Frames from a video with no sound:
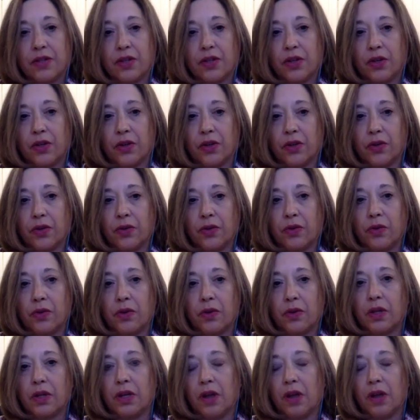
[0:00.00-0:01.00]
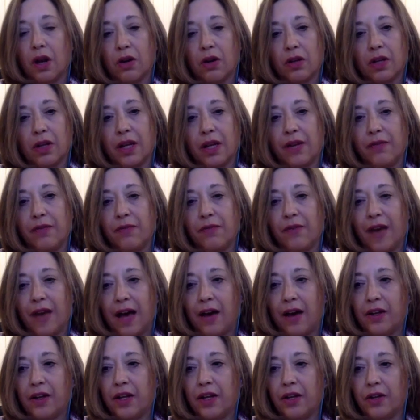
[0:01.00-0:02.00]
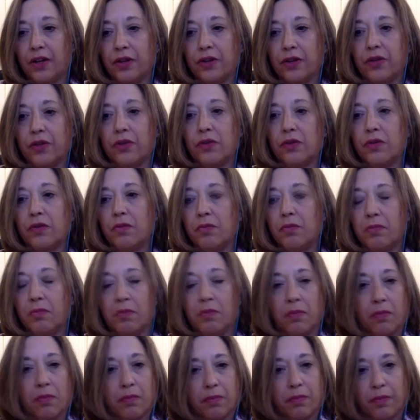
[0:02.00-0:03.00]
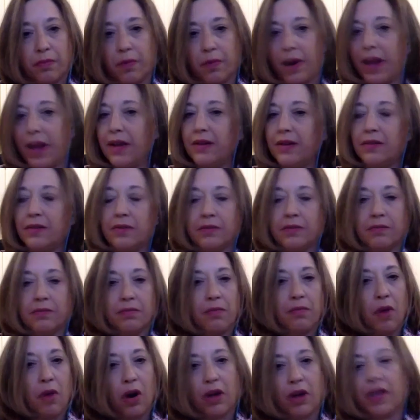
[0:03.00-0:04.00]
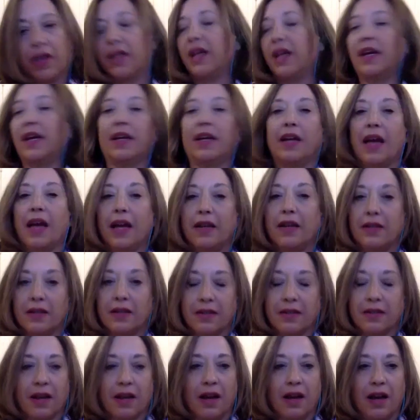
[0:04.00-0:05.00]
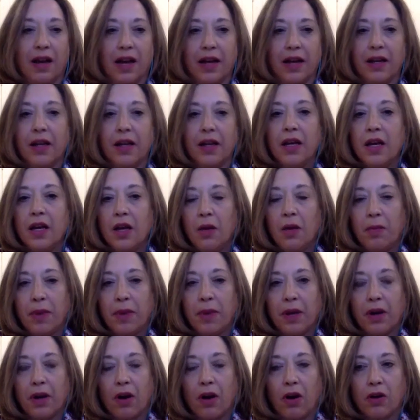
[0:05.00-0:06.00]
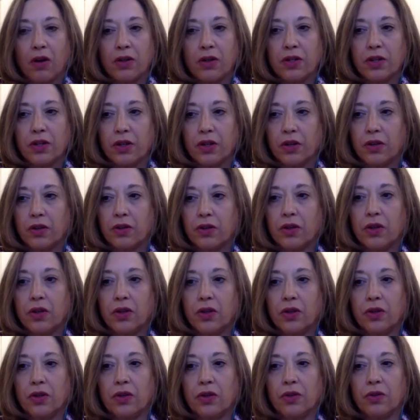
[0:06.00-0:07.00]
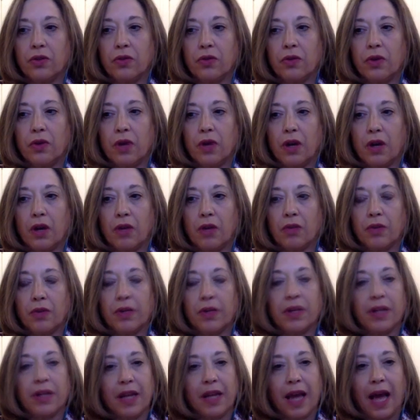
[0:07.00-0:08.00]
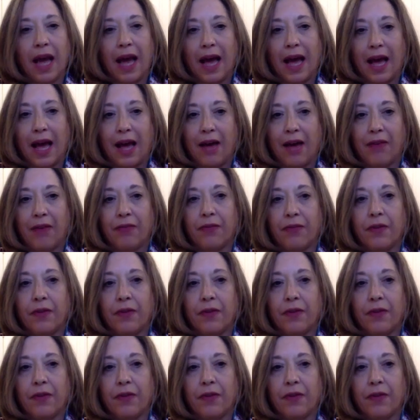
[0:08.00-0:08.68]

who not only value brand marketing and design, but also who really have